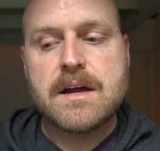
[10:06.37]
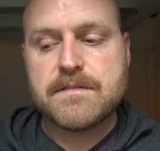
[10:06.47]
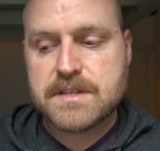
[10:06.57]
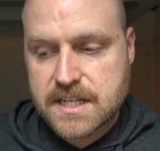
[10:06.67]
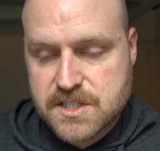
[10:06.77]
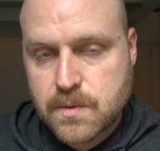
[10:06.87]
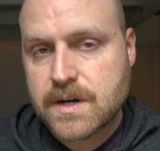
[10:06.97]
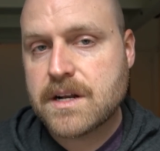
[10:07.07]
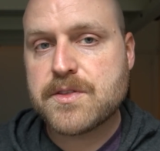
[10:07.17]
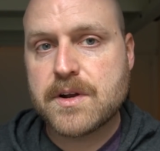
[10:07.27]
for the next
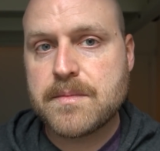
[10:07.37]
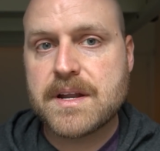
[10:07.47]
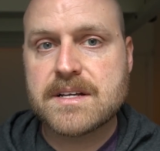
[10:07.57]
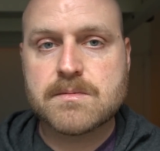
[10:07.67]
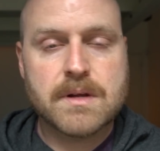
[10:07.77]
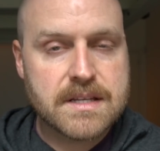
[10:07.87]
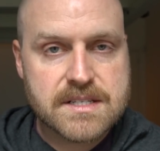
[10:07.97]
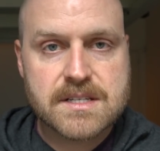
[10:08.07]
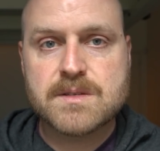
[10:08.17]
20 or 30 minutes i'm going to listen to